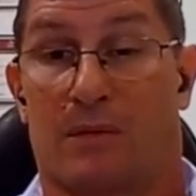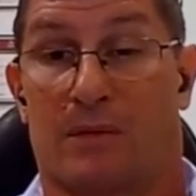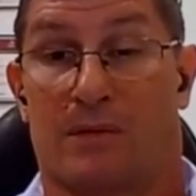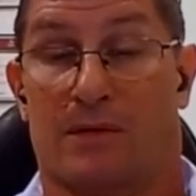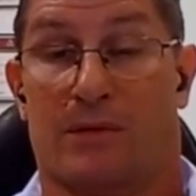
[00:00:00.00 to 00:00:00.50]

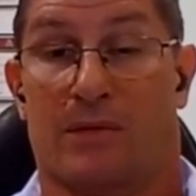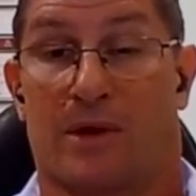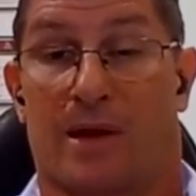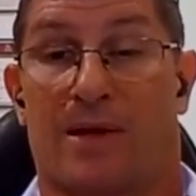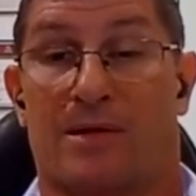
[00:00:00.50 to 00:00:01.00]
it's called
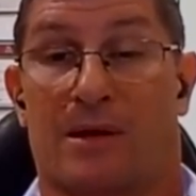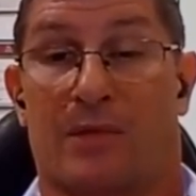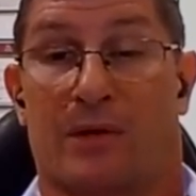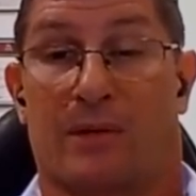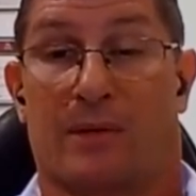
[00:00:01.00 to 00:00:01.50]

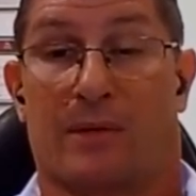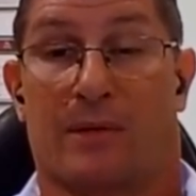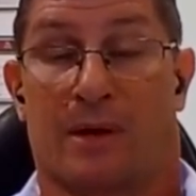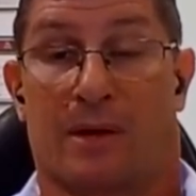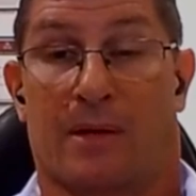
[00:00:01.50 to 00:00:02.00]
the
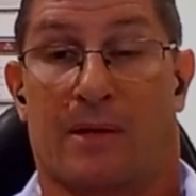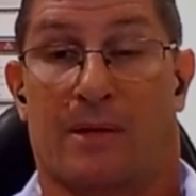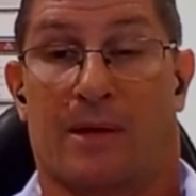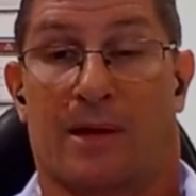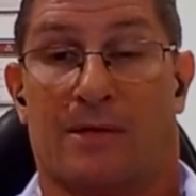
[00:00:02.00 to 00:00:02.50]

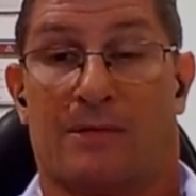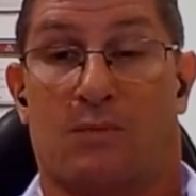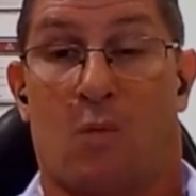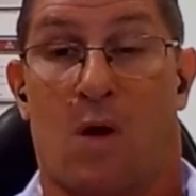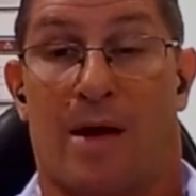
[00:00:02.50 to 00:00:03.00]

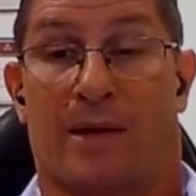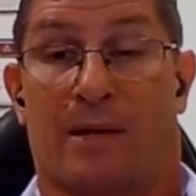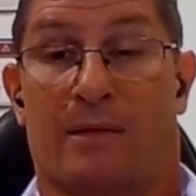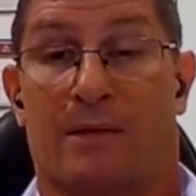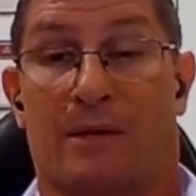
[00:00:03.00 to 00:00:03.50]

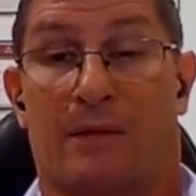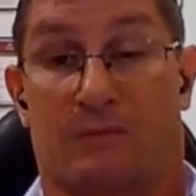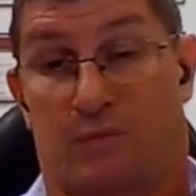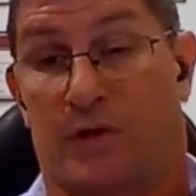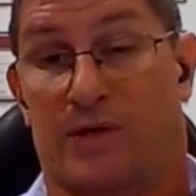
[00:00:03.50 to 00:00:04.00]
X1,
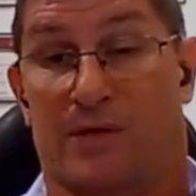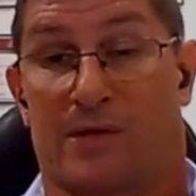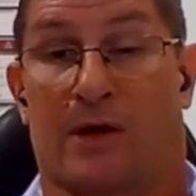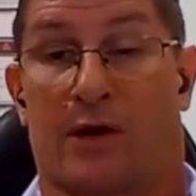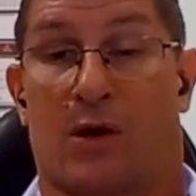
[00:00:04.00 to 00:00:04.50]
which is
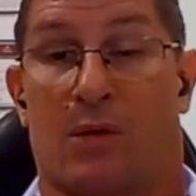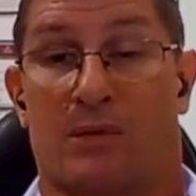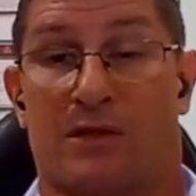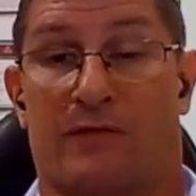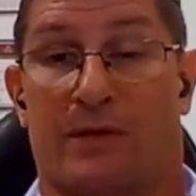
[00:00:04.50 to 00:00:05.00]
the
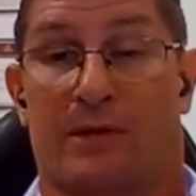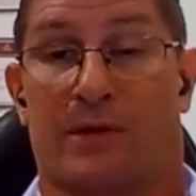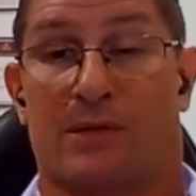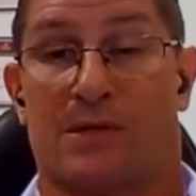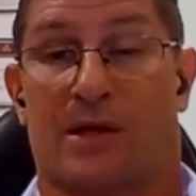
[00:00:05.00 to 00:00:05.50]
gold
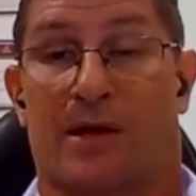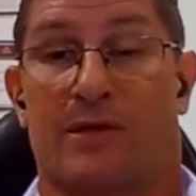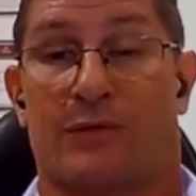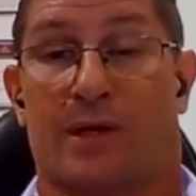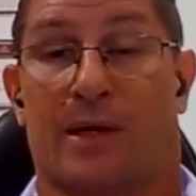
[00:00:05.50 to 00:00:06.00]
spherical
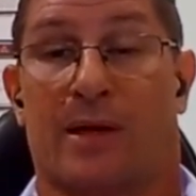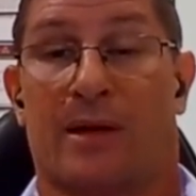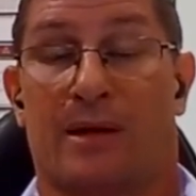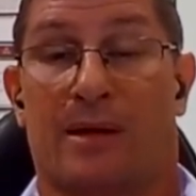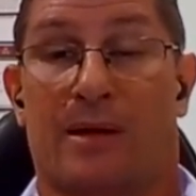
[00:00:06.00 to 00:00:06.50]
secondary
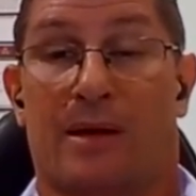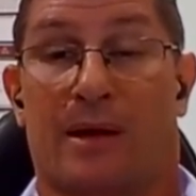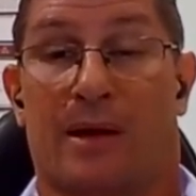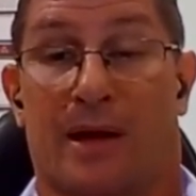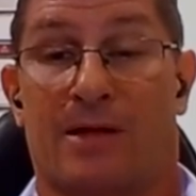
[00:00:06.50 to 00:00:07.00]

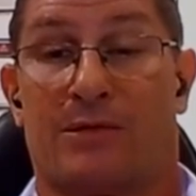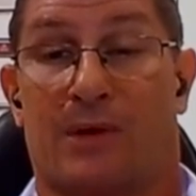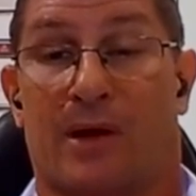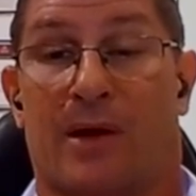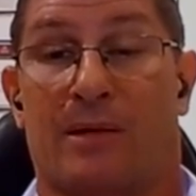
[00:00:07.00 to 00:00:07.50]

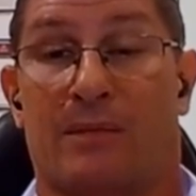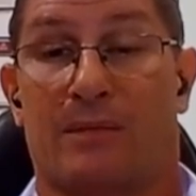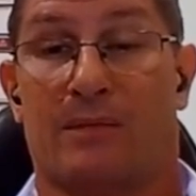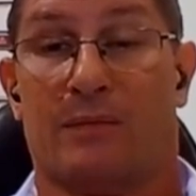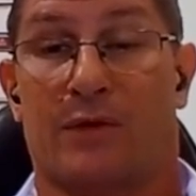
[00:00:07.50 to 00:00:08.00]
X-ray
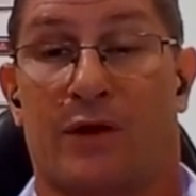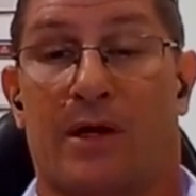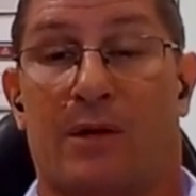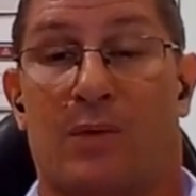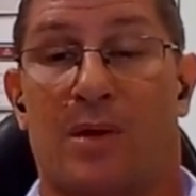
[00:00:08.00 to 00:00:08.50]

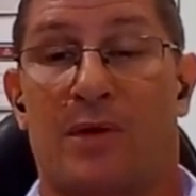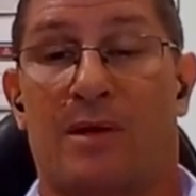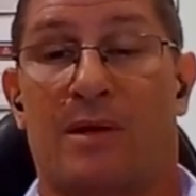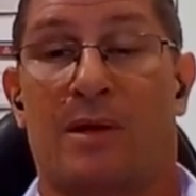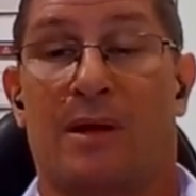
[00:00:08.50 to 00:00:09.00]
nuclear weapon.